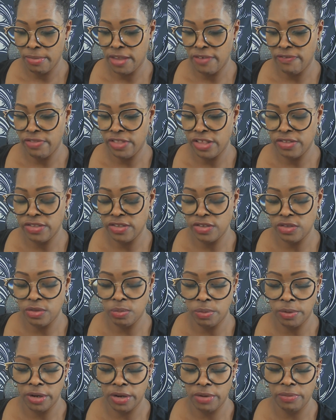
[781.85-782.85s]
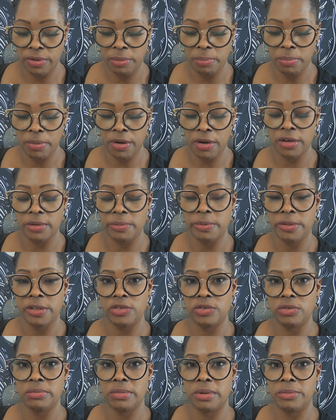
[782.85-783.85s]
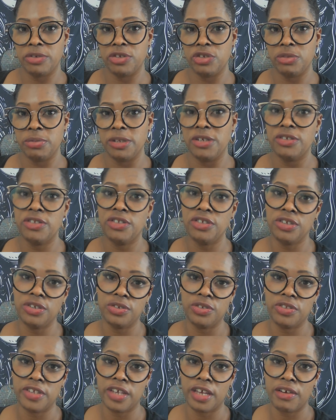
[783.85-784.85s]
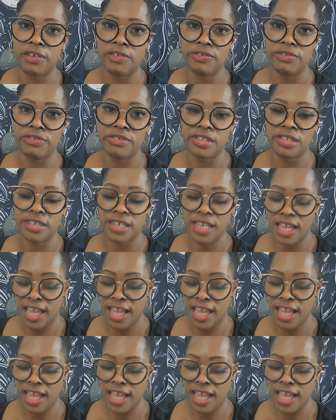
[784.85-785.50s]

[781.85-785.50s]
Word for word: if this is where we part, please remember to be good to yourselves